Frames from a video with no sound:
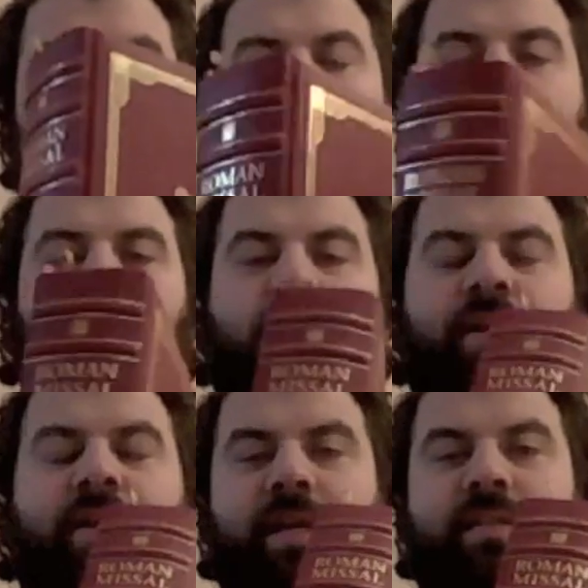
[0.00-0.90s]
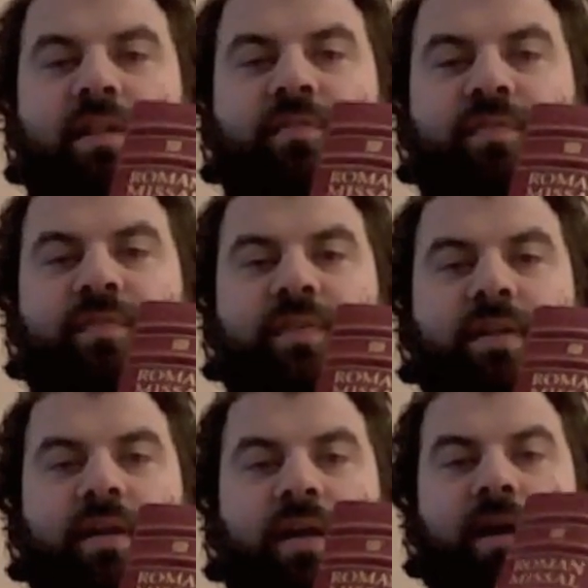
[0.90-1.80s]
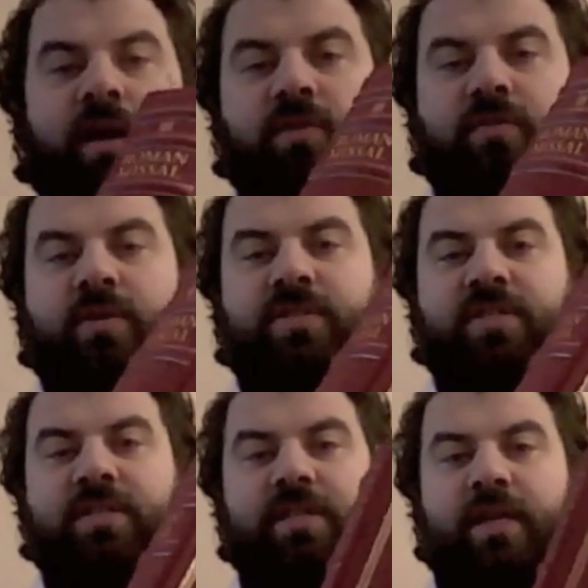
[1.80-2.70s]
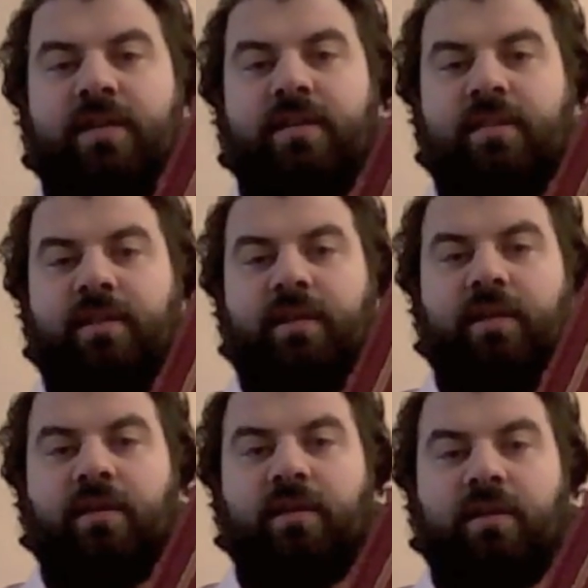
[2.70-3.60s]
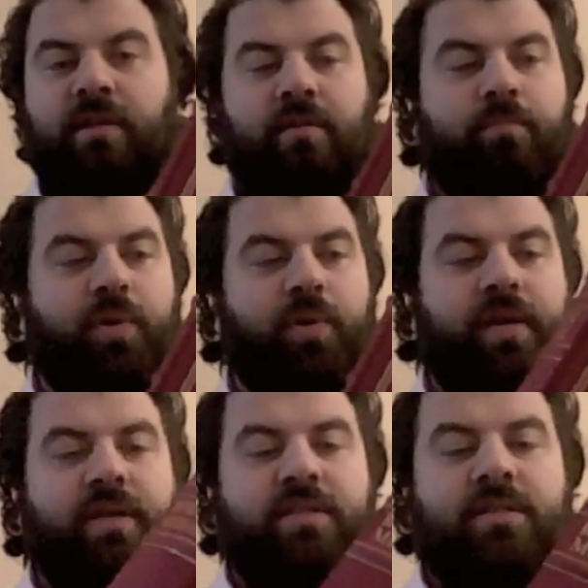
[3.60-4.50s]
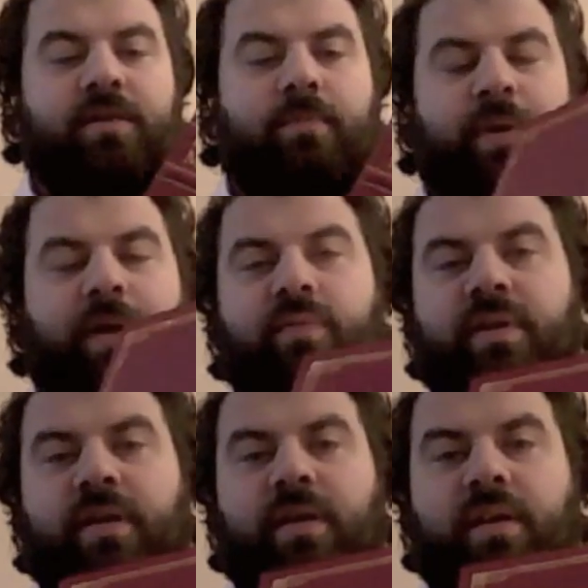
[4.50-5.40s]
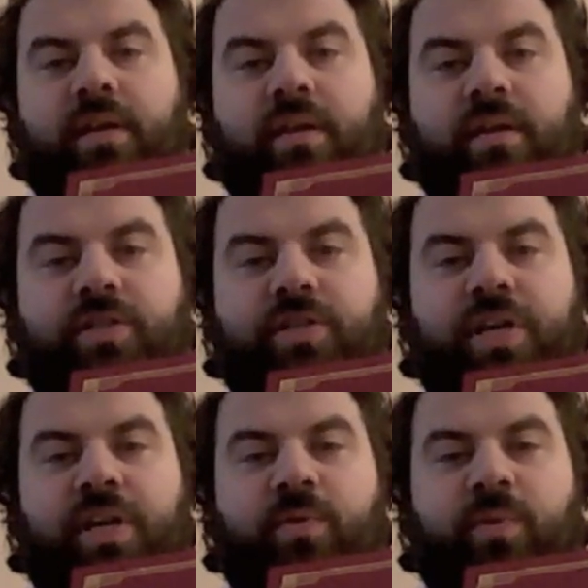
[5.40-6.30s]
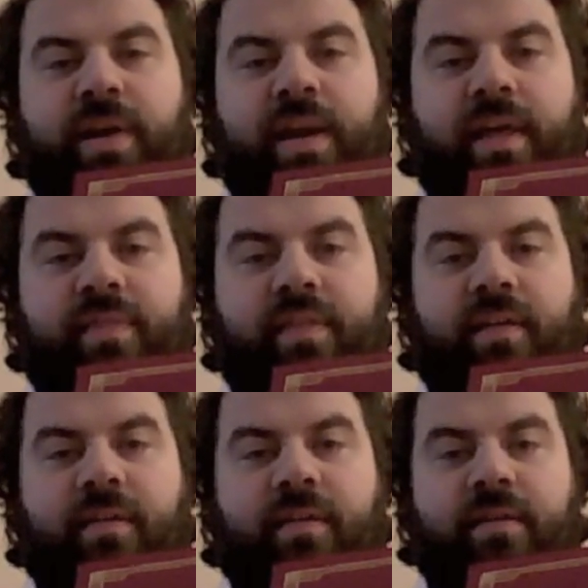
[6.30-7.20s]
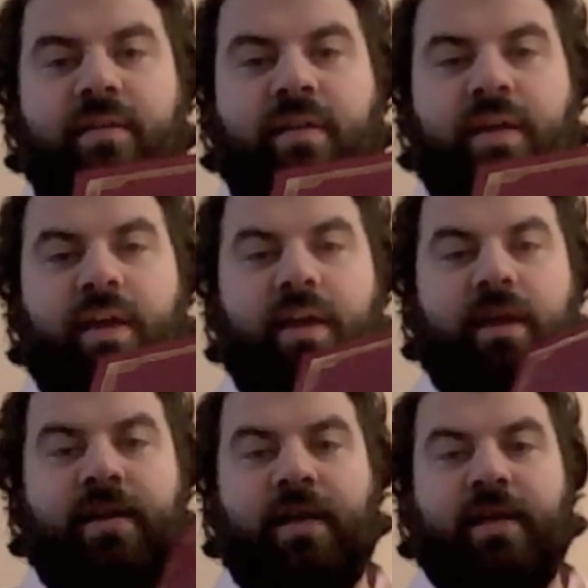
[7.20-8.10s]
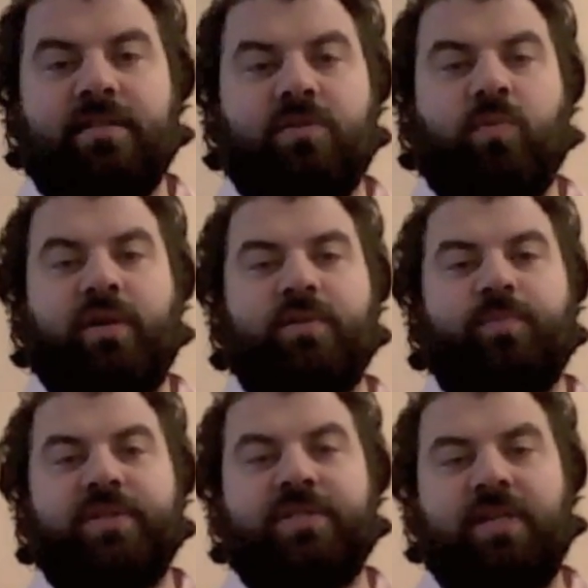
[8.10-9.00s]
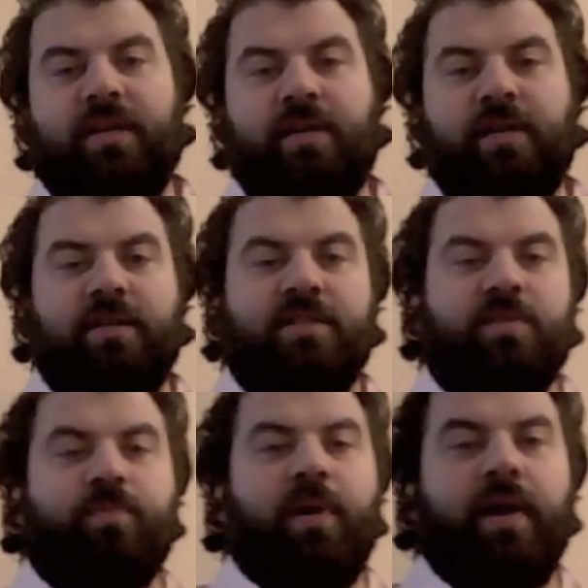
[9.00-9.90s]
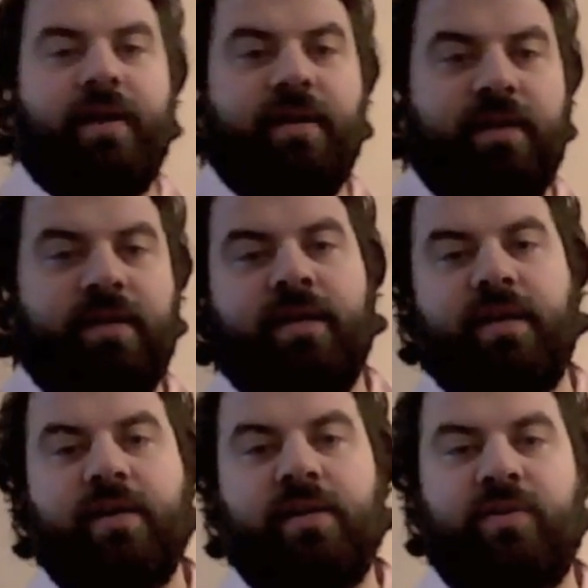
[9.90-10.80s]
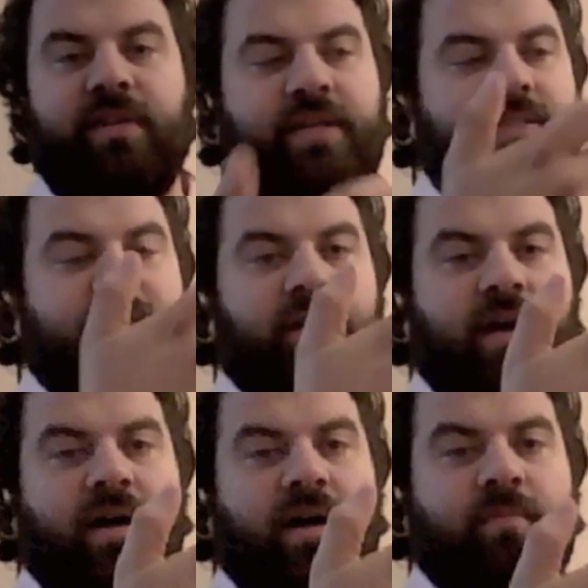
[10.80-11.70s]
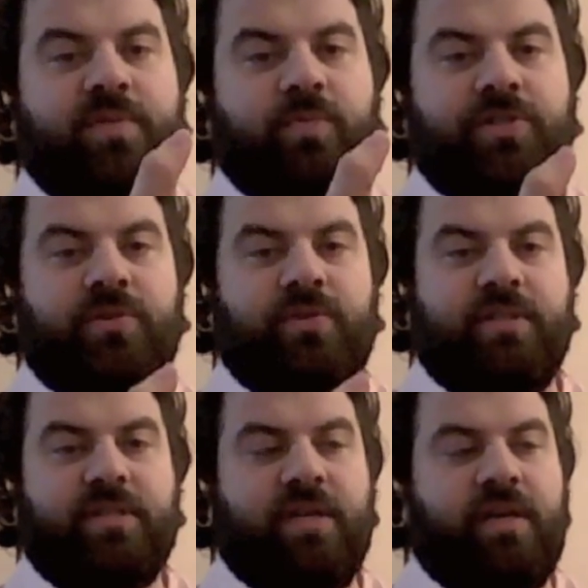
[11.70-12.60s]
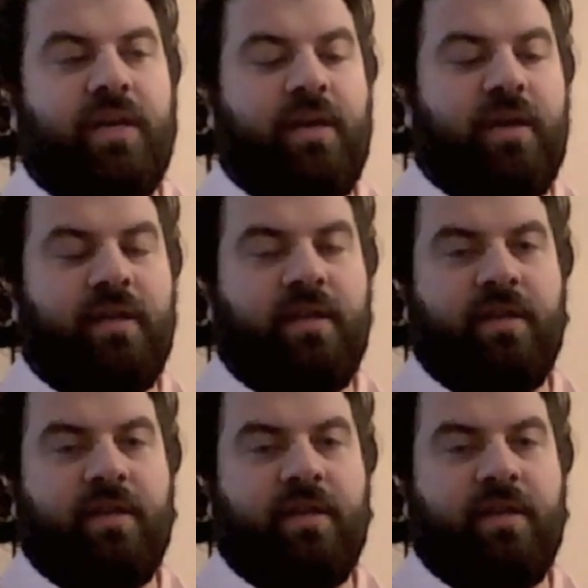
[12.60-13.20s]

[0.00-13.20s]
binding itself. You'll notice that the book is bound in genuine leather and has quite a particular spine, including these hubs which you can see here.